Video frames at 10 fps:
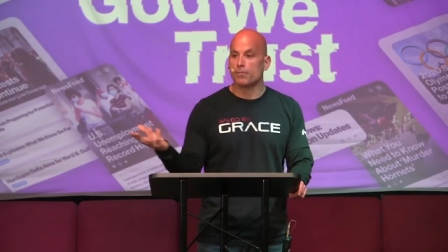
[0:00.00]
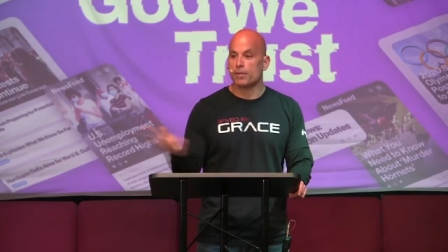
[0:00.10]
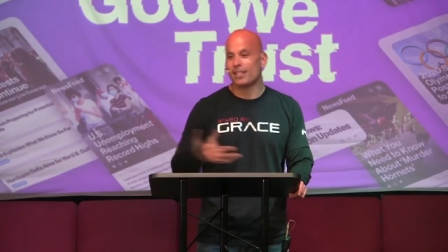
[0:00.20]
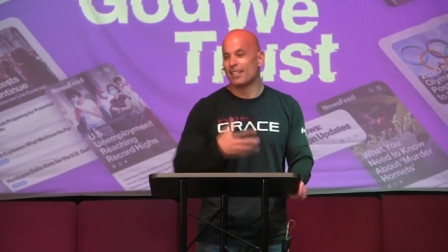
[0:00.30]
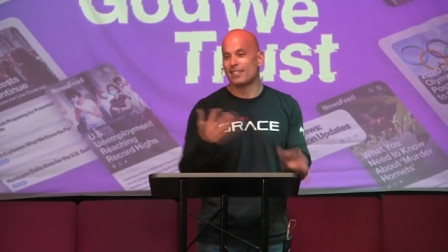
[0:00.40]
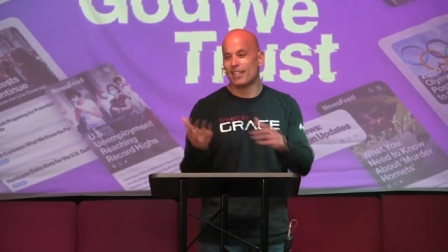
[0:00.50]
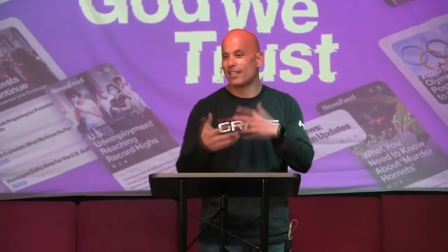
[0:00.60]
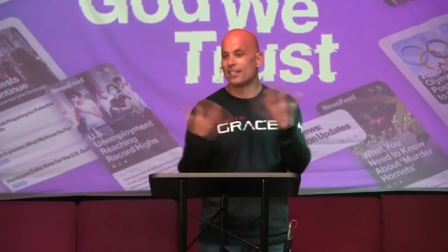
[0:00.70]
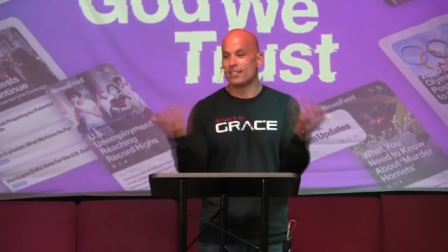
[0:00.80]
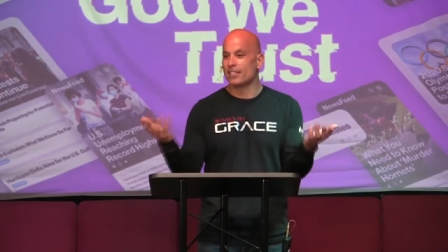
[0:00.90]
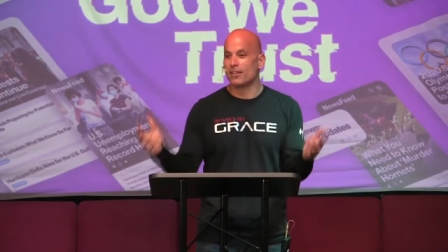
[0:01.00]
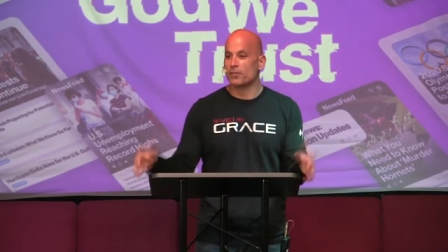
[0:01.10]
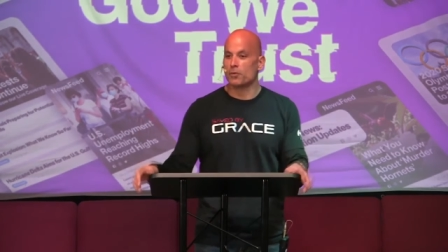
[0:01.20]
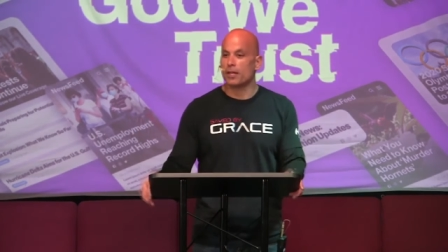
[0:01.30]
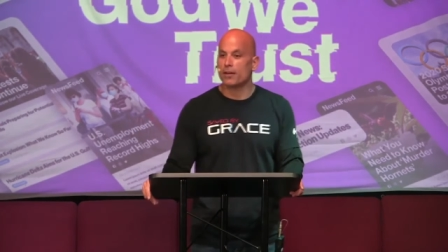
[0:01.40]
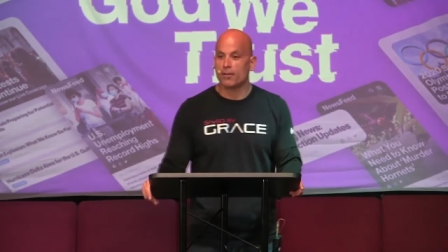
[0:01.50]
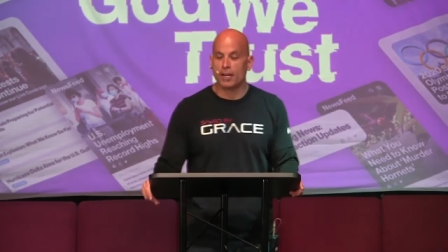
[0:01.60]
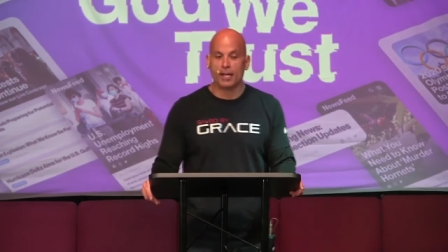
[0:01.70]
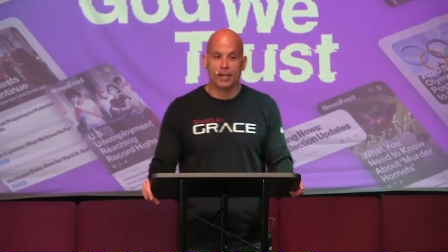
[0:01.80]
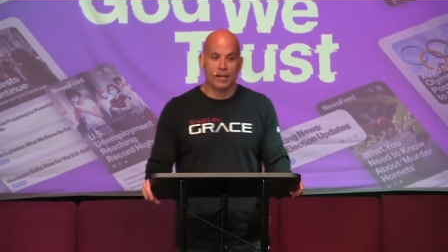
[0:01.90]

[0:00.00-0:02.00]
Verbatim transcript: but that's like, this sounds weird, right?